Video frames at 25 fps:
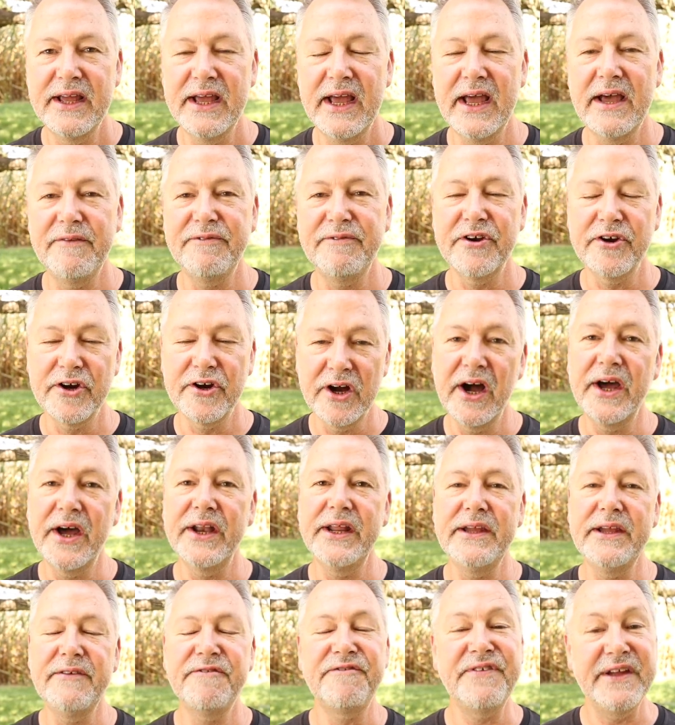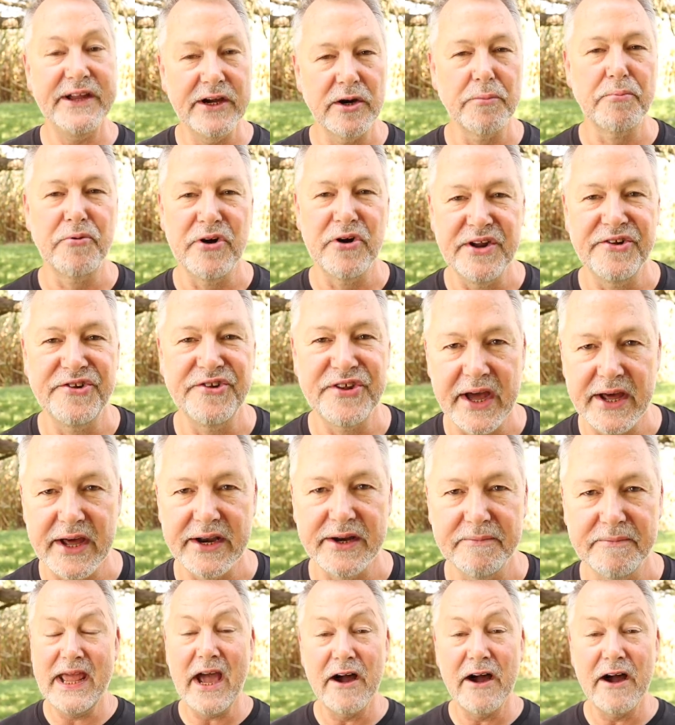have your honey fingerprints on them.